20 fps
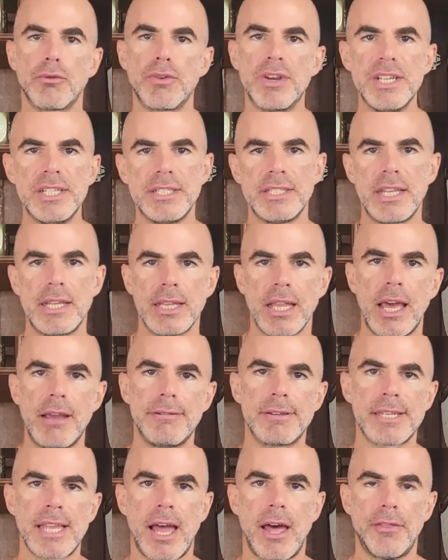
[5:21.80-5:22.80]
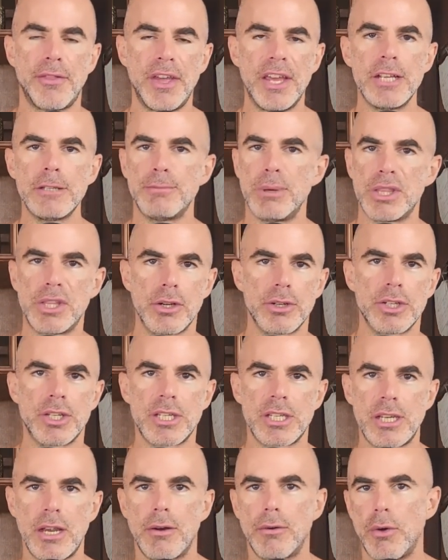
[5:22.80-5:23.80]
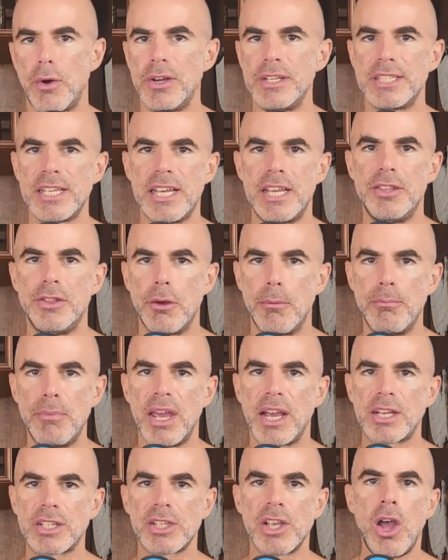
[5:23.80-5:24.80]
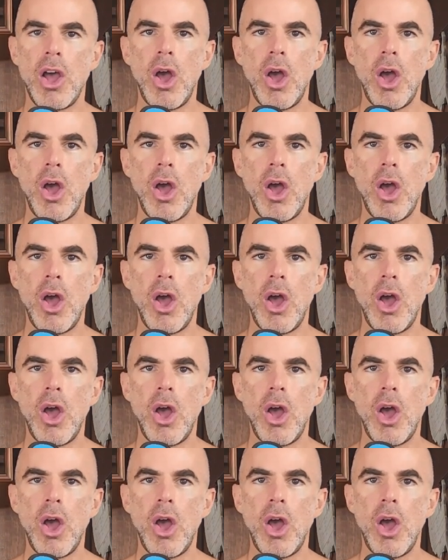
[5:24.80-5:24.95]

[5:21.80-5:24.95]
reasons and lifestyle things, but there's steroids in the mix